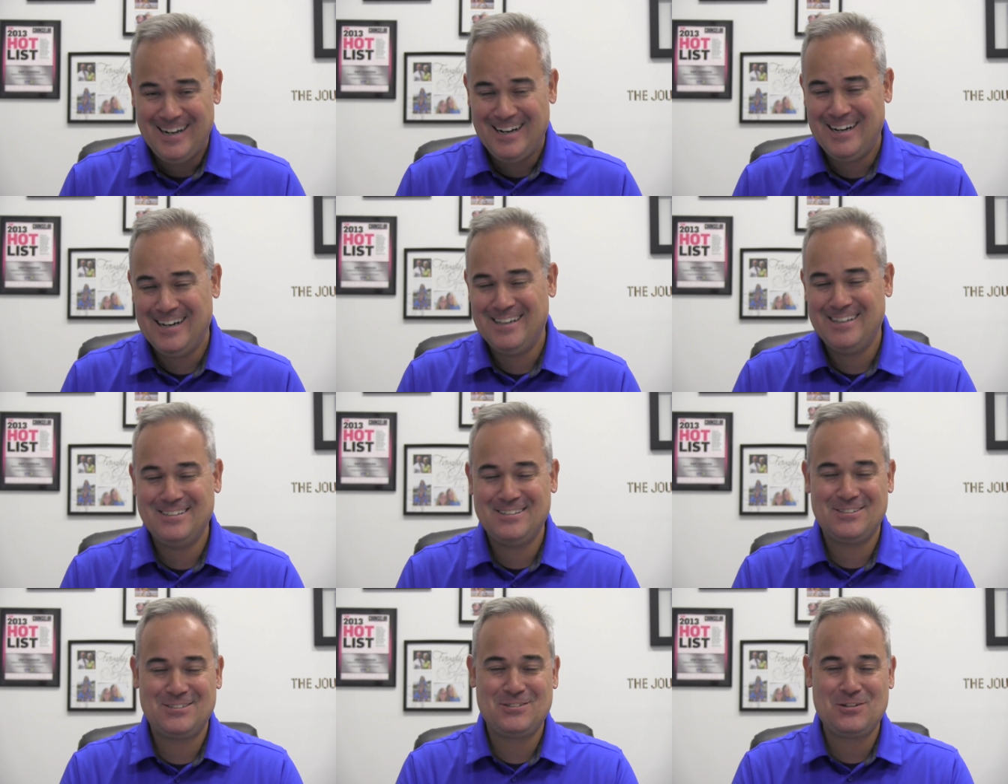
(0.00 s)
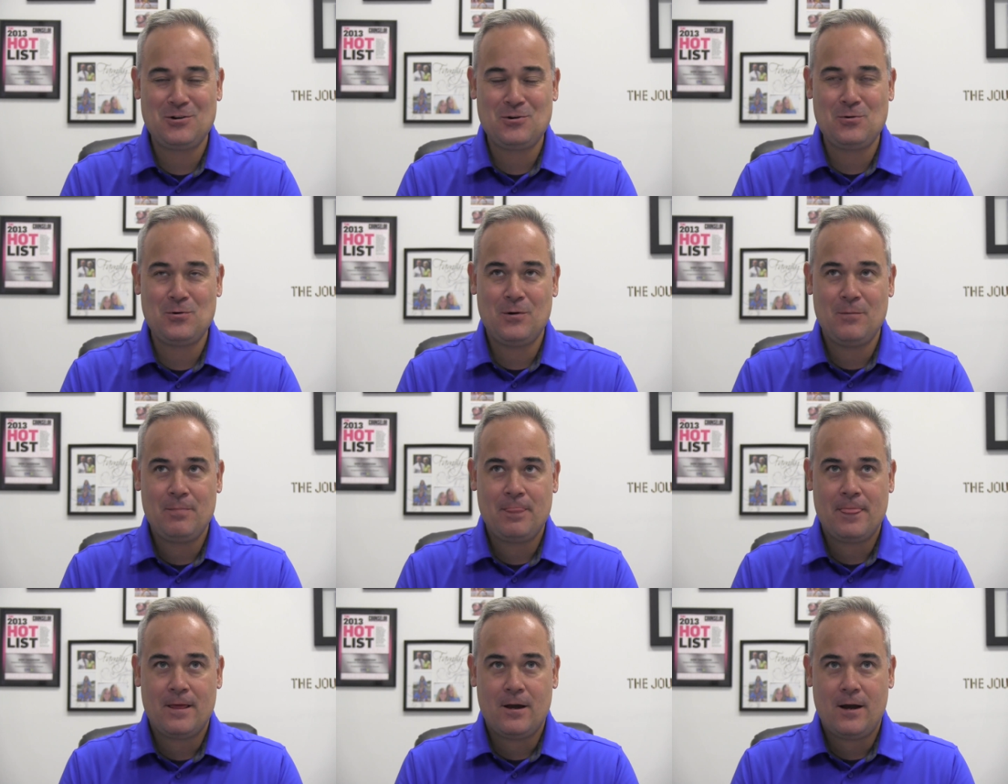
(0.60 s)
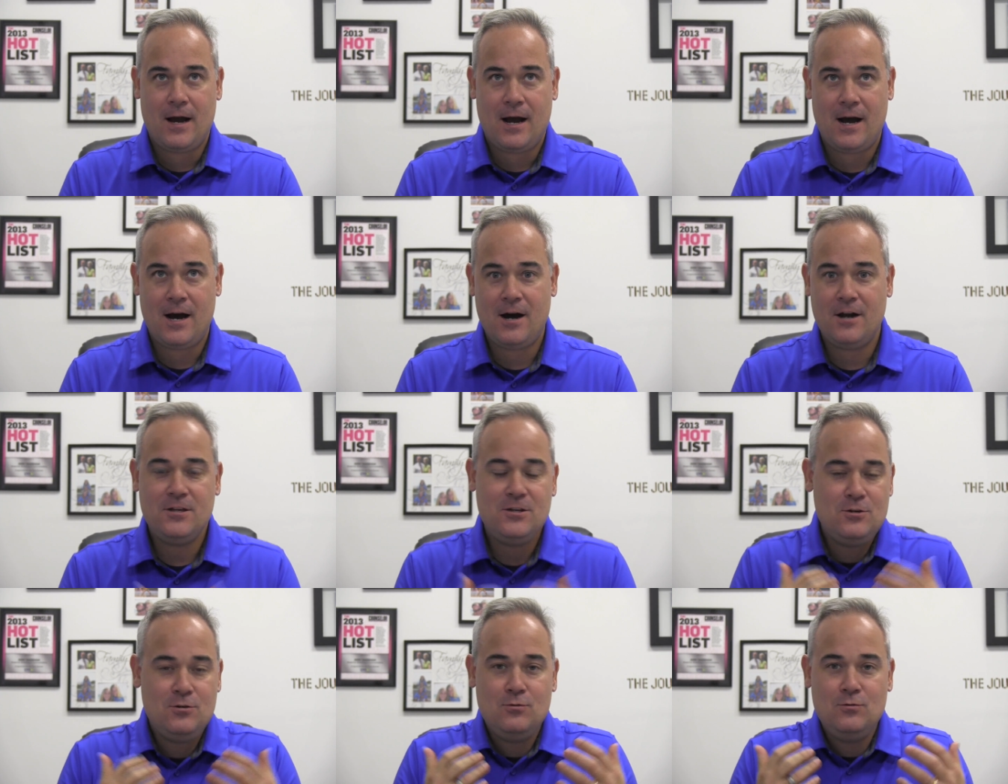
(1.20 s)
Uh, so
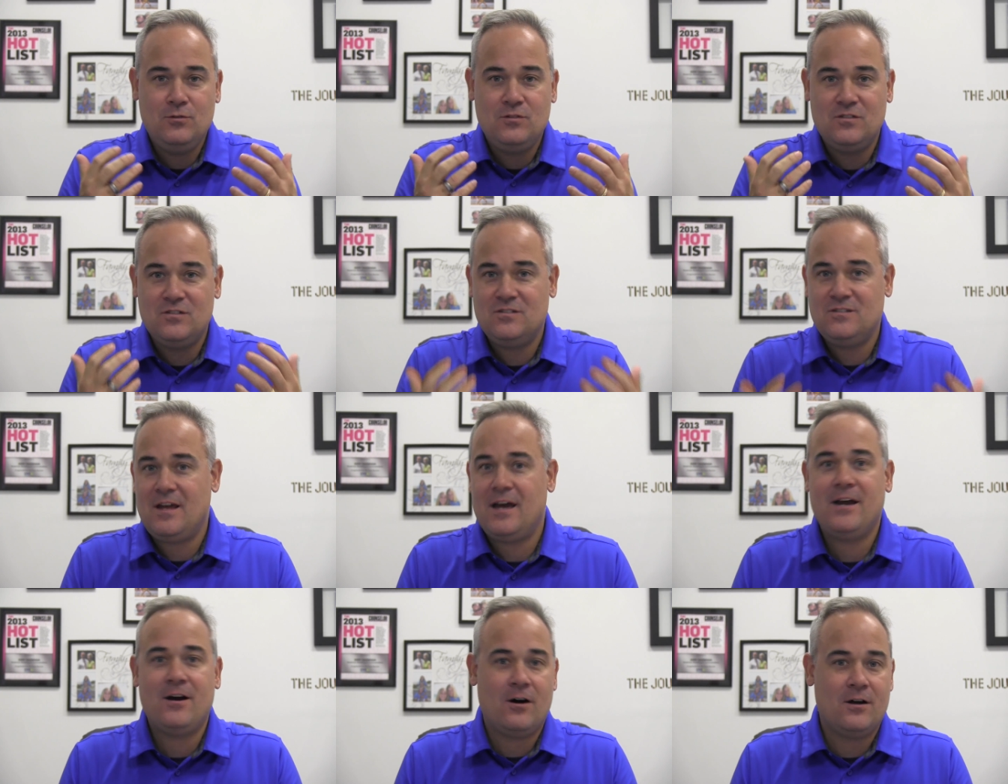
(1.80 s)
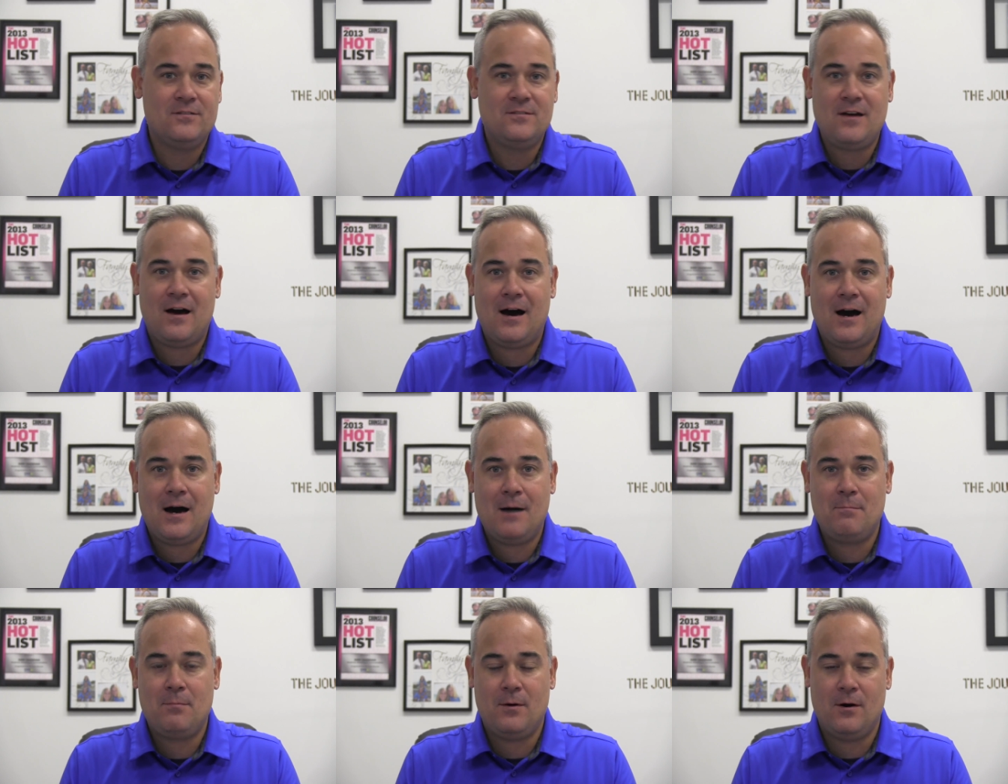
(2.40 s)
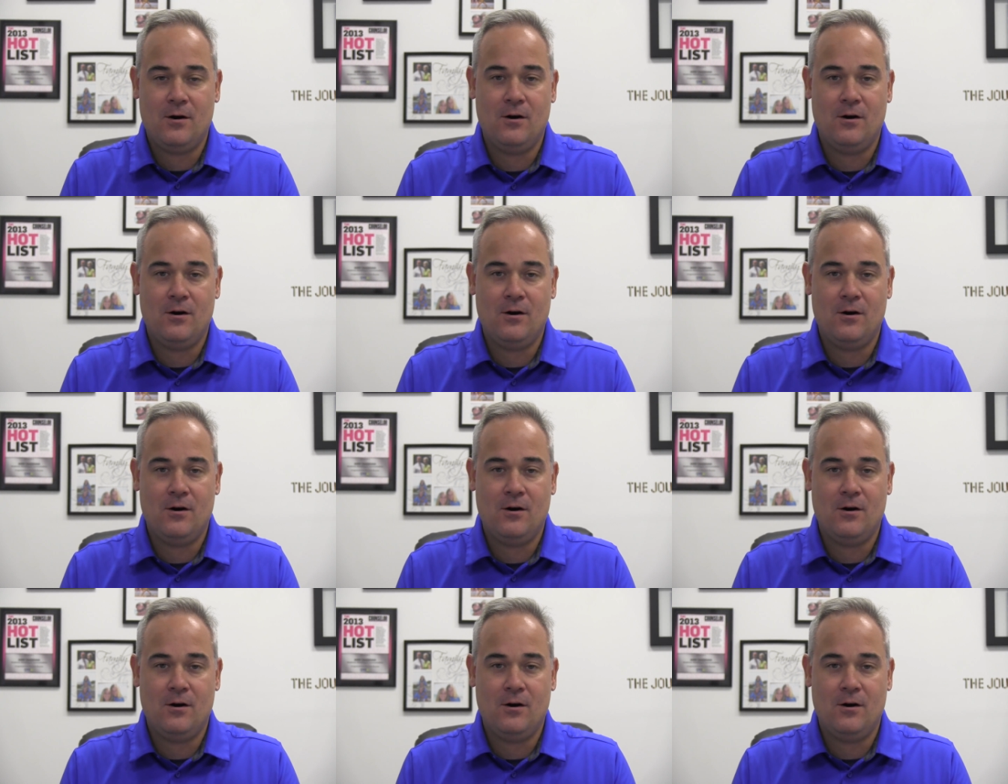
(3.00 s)
how do you stay on top